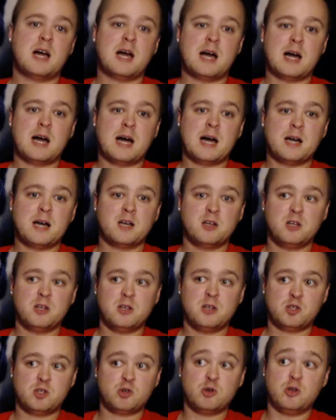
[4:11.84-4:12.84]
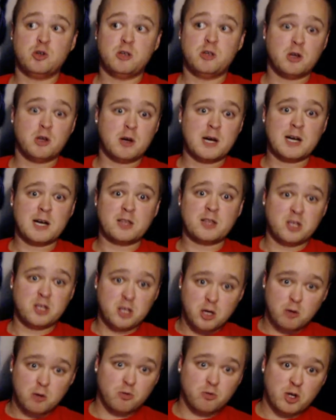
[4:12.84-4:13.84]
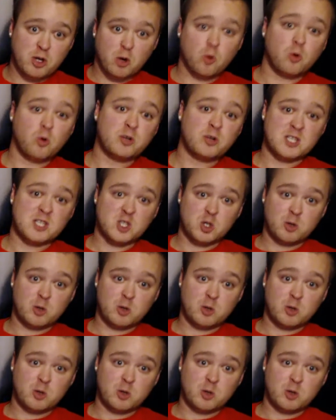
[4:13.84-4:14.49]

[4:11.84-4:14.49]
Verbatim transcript: uh to you, uh, you, the audience,